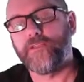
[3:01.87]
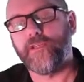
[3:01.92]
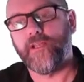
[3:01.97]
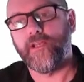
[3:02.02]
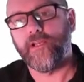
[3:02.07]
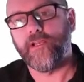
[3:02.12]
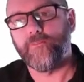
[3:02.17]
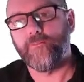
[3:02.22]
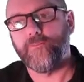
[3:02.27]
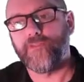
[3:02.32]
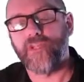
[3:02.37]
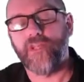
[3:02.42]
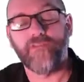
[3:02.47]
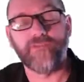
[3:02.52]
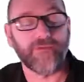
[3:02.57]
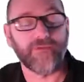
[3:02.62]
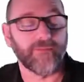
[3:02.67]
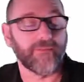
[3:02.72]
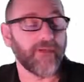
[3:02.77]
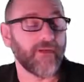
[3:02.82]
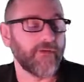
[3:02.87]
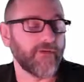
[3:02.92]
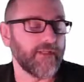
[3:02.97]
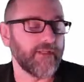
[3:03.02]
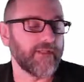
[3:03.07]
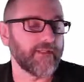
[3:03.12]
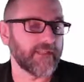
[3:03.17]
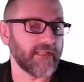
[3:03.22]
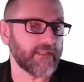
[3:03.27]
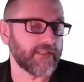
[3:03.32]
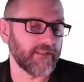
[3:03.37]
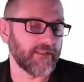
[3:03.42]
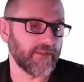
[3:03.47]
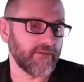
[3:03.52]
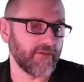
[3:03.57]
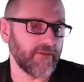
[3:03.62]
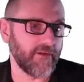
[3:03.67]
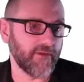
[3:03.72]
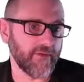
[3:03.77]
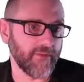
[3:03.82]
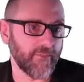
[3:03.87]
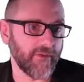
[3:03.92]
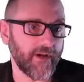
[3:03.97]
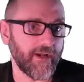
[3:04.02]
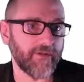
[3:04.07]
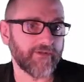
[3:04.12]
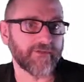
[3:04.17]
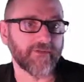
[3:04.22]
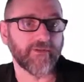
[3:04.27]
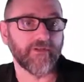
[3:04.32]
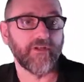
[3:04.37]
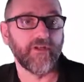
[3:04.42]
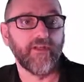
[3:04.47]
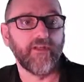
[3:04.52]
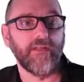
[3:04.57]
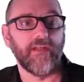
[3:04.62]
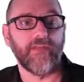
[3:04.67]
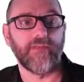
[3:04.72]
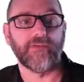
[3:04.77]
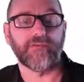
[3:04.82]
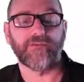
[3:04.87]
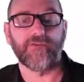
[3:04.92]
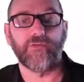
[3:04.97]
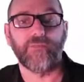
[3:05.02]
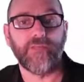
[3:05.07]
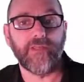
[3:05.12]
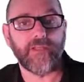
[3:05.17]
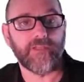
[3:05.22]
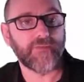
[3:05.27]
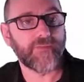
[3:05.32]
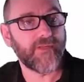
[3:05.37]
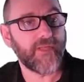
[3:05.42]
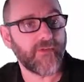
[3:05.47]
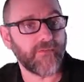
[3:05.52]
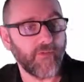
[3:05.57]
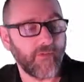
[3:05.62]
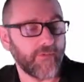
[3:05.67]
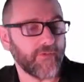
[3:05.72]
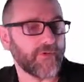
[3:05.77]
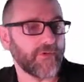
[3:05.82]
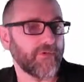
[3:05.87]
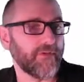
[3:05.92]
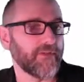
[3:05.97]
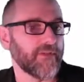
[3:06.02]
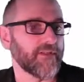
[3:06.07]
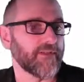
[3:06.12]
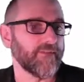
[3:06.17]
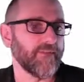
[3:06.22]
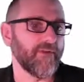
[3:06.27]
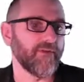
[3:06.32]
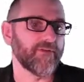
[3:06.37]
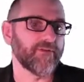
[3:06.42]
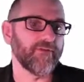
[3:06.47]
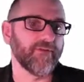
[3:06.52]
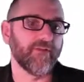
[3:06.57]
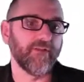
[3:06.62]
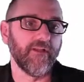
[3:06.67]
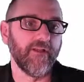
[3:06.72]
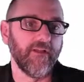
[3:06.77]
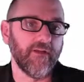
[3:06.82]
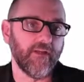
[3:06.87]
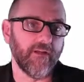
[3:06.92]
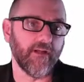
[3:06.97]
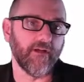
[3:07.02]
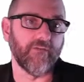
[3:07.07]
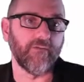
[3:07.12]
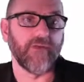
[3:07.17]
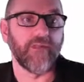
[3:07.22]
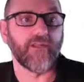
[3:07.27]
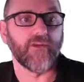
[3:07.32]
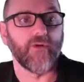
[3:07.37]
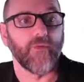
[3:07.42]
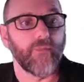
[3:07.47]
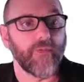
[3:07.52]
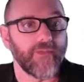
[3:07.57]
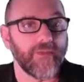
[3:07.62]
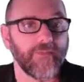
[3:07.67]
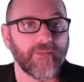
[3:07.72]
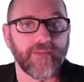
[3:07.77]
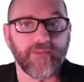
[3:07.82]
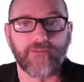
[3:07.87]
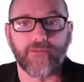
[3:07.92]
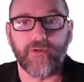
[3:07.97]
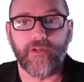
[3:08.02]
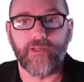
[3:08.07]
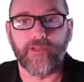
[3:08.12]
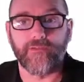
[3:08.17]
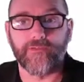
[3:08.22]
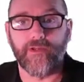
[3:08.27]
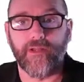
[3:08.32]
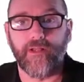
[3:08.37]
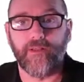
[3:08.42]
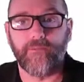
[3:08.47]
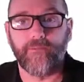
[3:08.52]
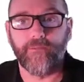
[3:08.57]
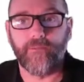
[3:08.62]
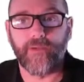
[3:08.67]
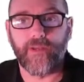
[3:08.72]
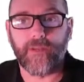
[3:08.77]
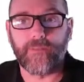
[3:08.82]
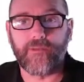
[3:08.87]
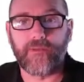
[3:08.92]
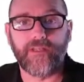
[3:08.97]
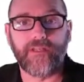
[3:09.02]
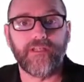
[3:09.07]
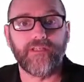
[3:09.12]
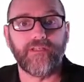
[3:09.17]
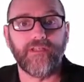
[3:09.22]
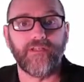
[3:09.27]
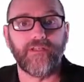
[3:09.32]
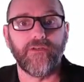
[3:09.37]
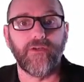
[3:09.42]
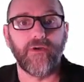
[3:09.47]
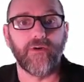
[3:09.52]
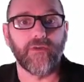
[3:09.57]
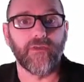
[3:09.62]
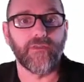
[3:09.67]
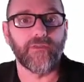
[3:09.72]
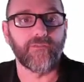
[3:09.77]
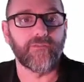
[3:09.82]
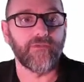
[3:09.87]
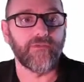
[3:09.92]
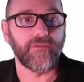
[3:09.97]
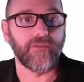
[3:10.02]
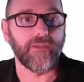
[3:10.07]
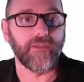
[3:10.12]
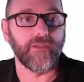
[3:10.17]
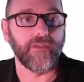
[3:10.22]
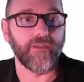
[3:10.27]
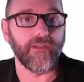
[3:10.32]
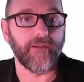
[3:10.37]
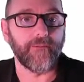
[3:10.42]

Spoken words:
JavaScript code is executed in the browser and there's no PHP in what we're doing this module, we can open them this way as well. But I'm going to continue going through the